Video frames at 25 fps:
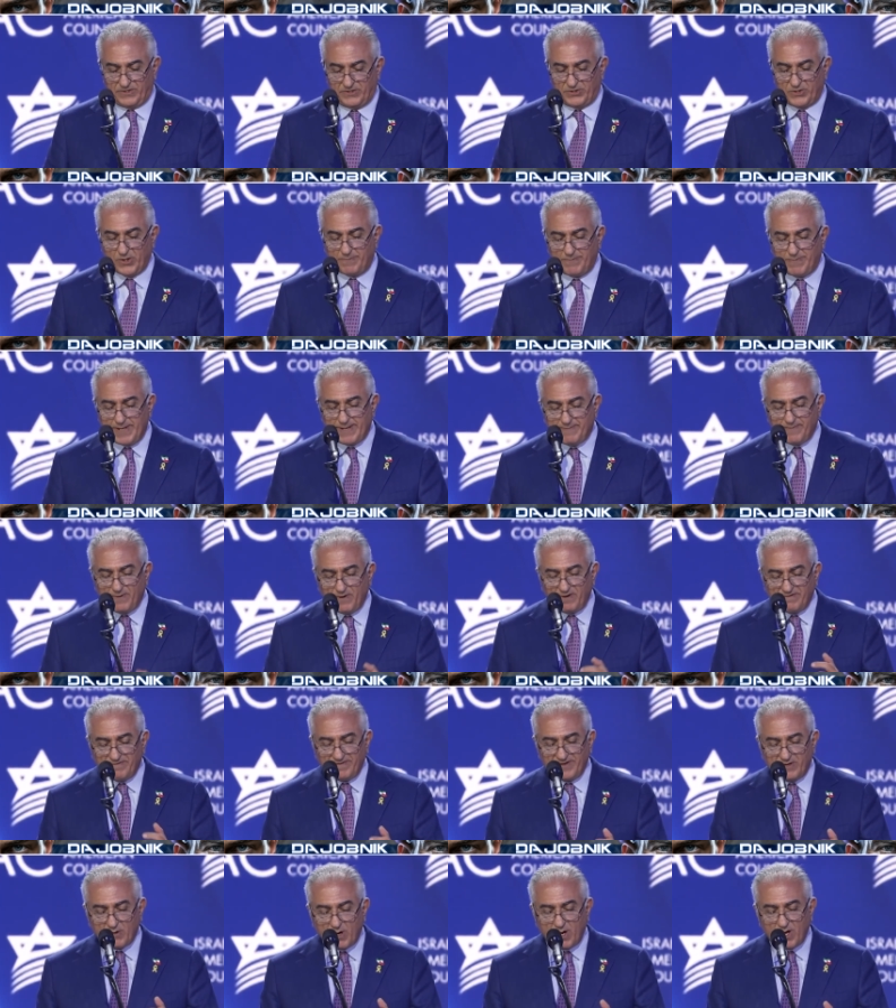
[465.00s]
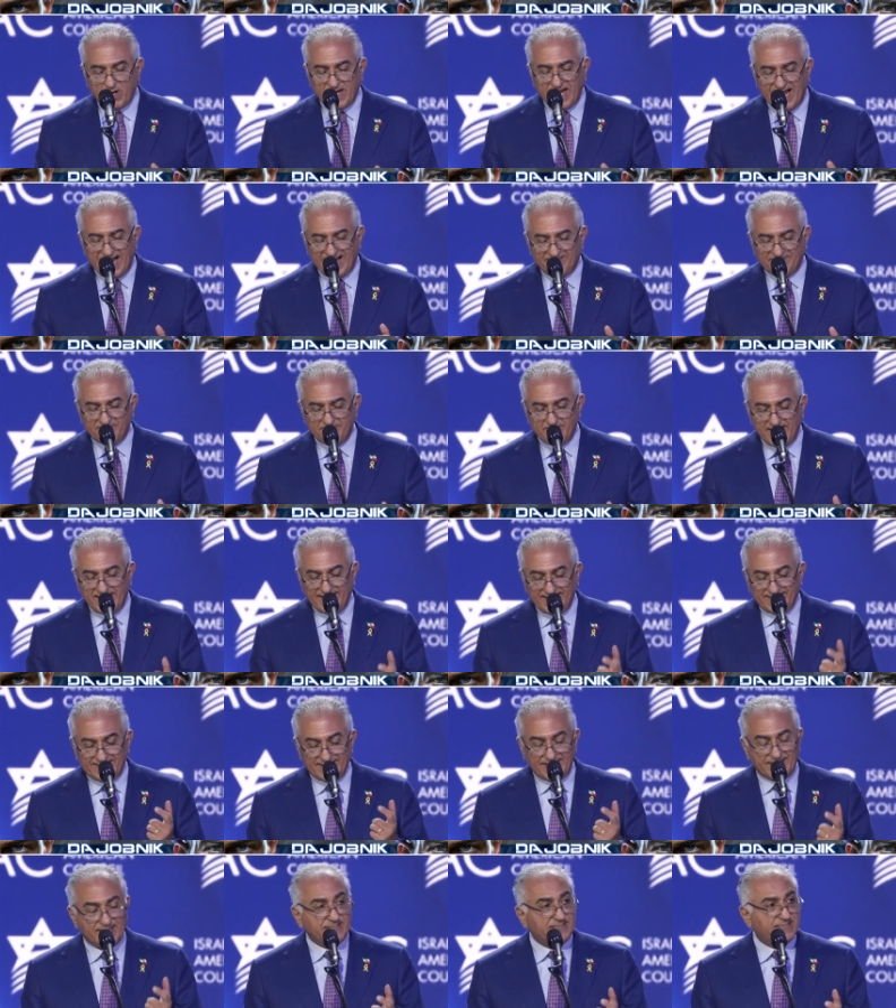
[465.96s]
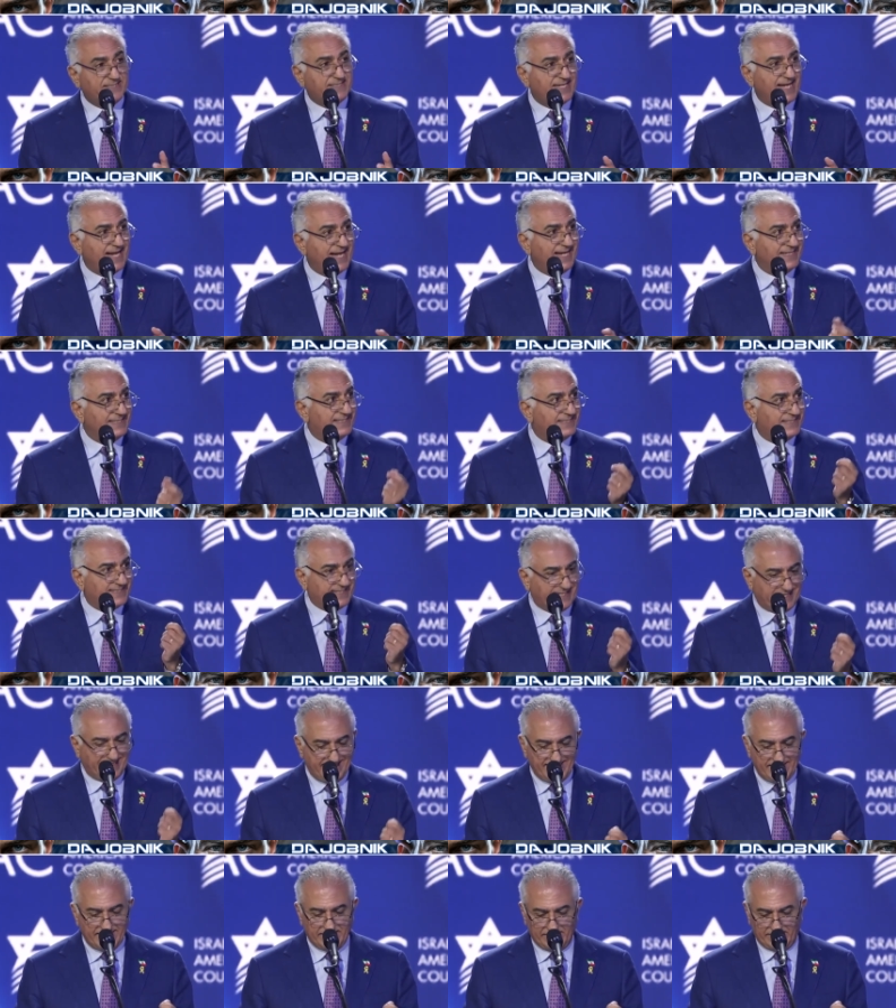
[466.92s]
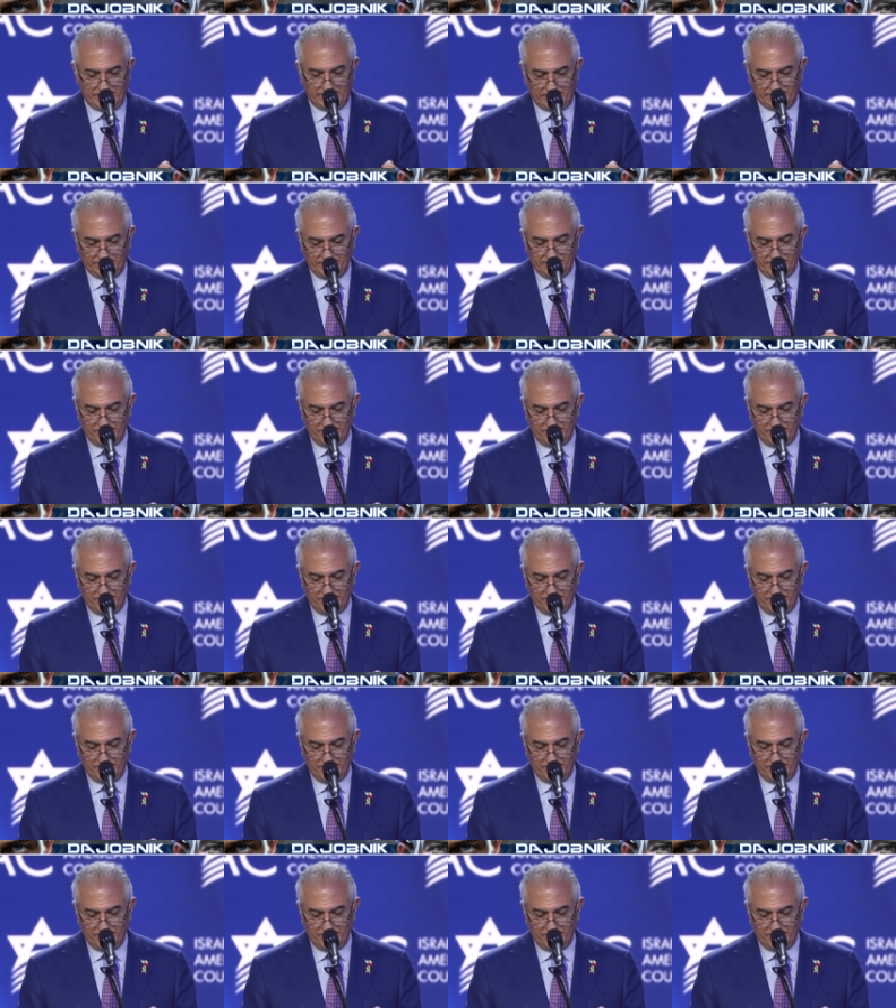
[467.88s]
The people of Iran have made their stance clear.